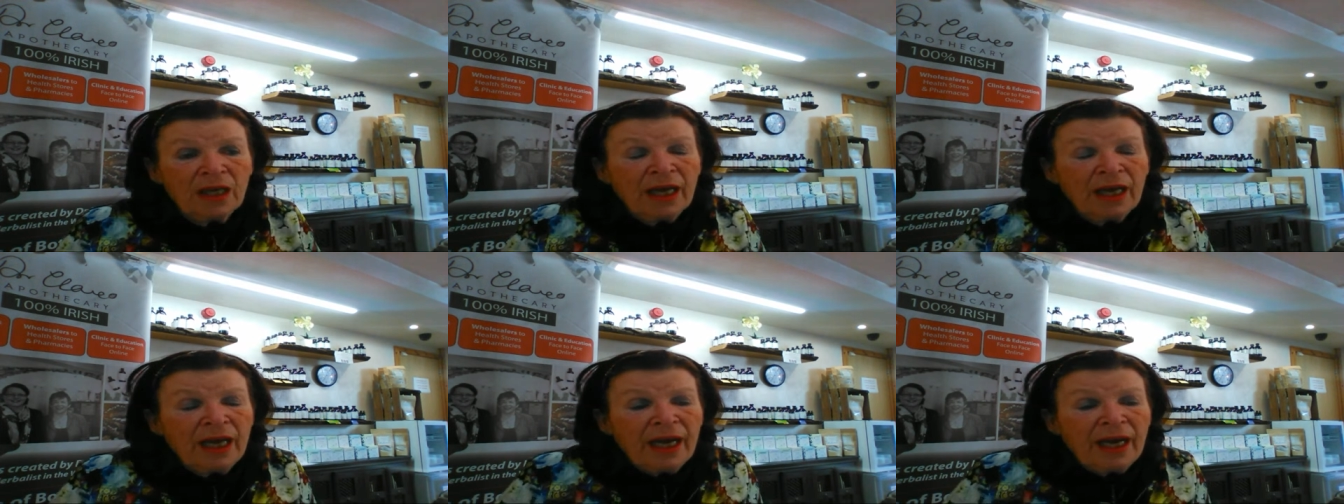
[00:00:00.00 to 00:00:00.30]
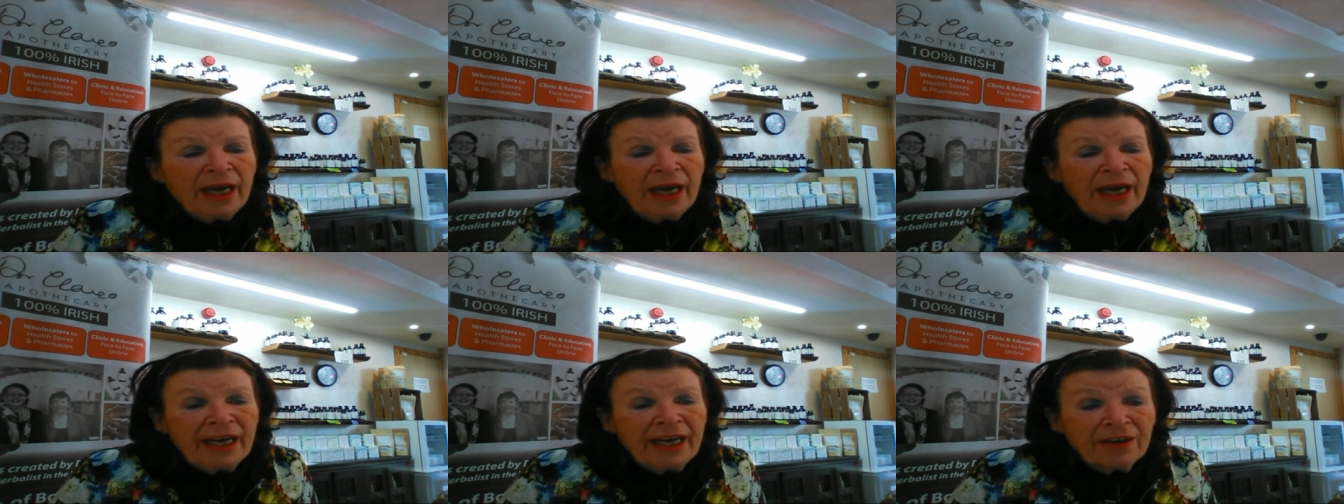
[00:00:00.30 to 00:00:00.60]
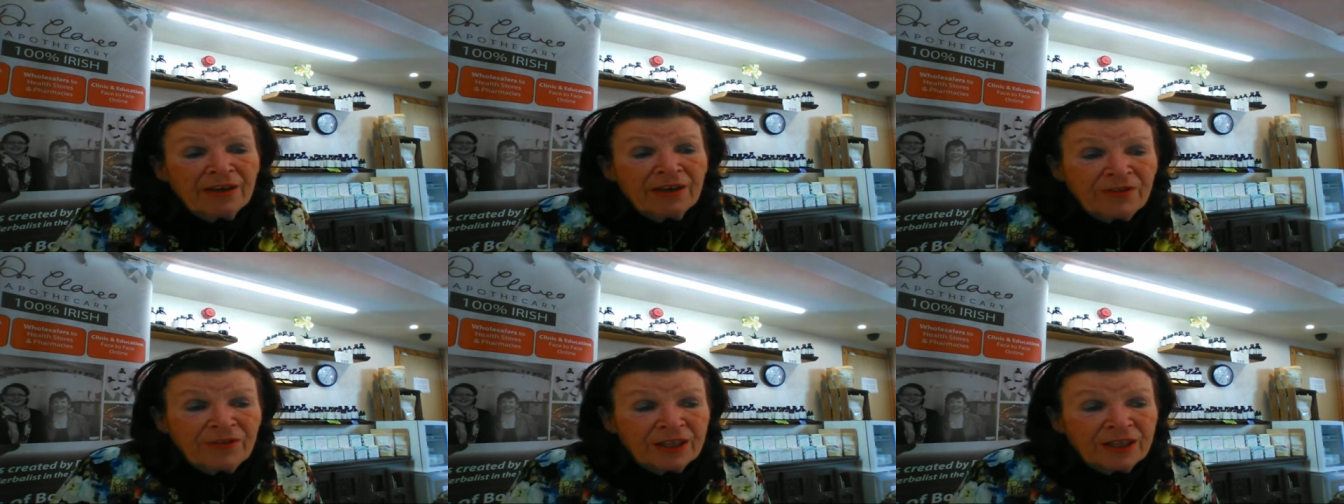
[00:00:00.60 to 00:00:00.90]
Air
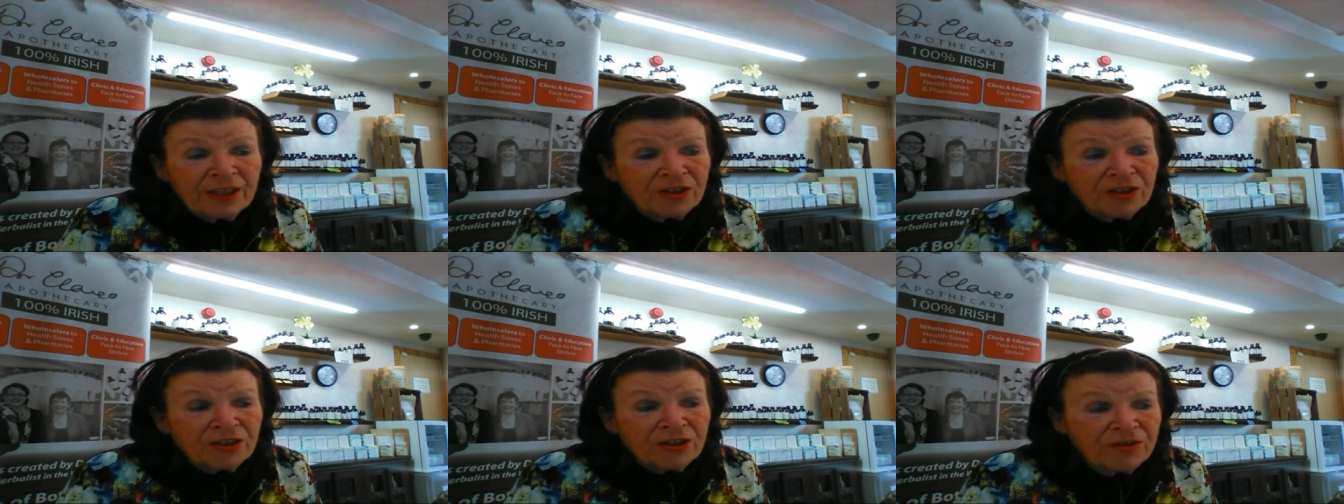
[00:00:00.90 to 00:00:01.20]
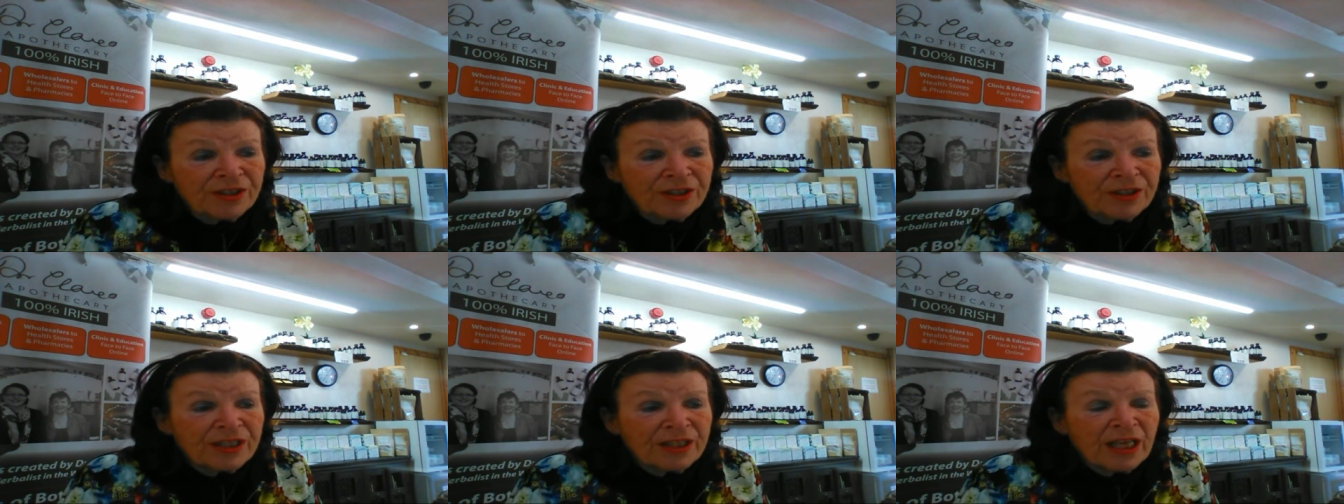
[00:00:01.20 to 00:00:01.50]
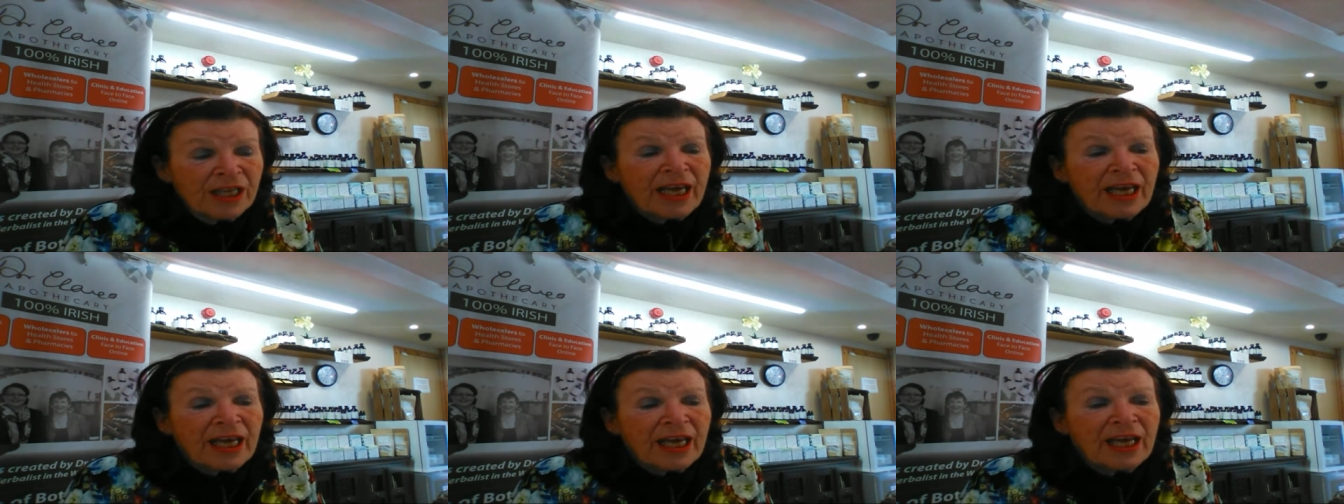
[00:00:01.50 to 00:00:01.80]
filters
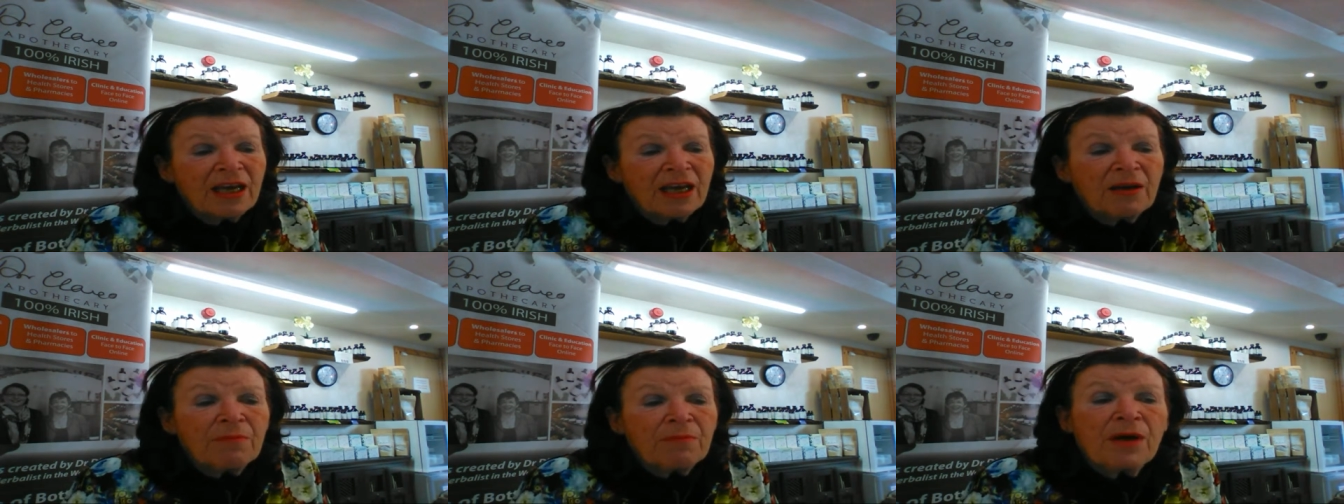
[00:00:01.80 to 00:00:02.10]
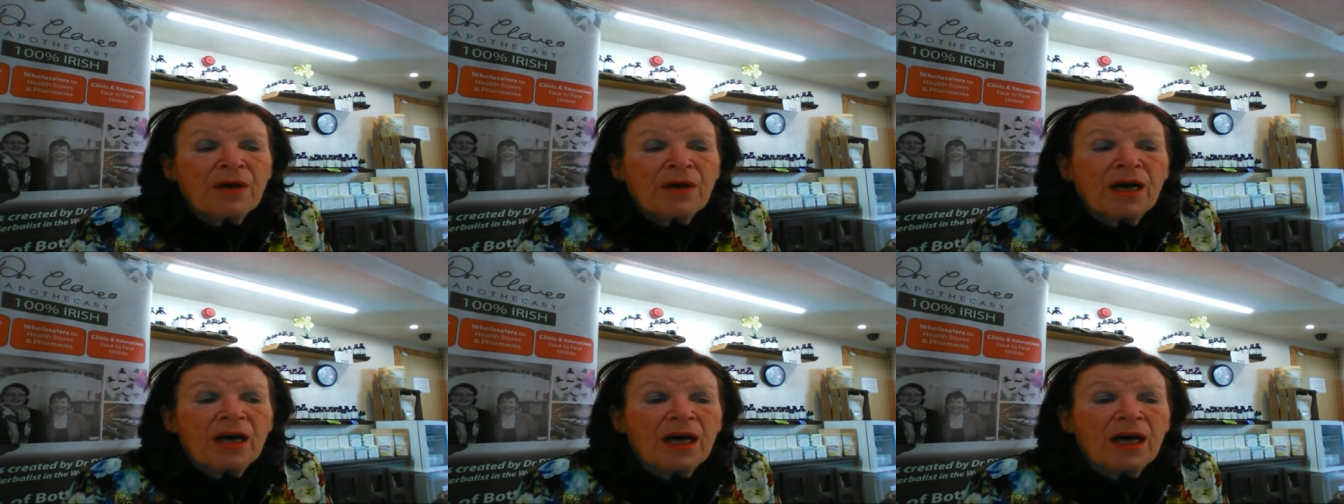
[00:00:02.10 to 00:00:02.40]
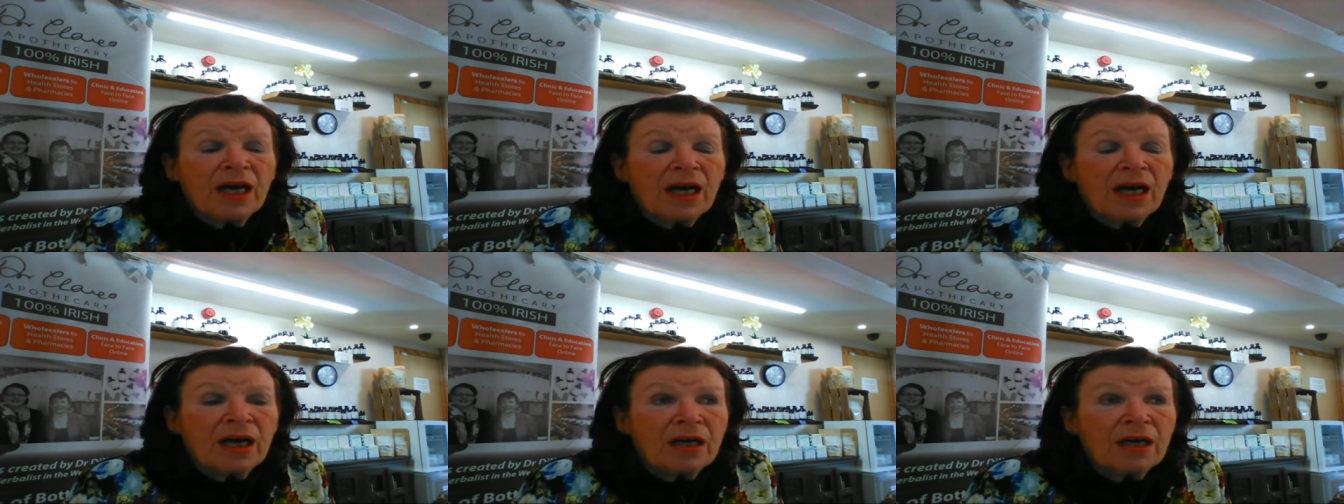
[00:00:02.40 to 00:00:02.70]
um,
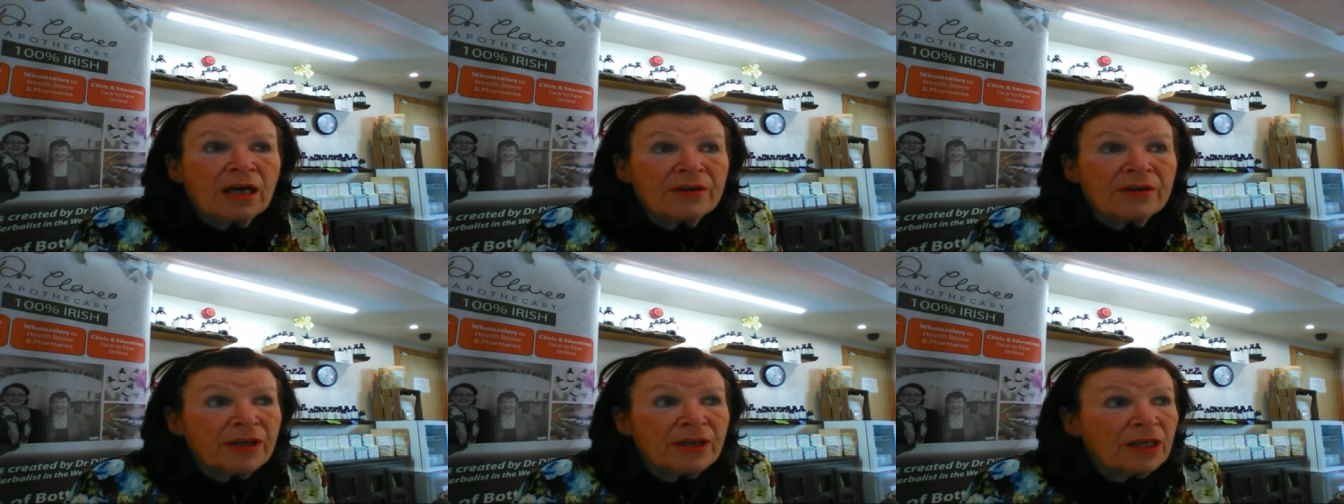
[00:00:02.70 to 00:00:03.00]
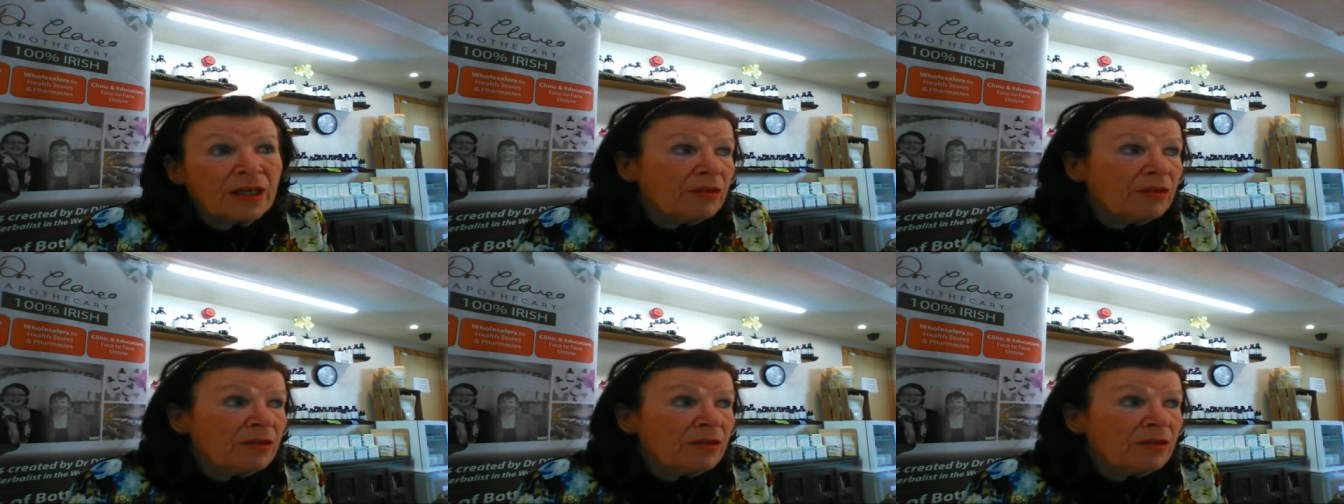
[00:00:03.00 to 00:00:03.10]
are they?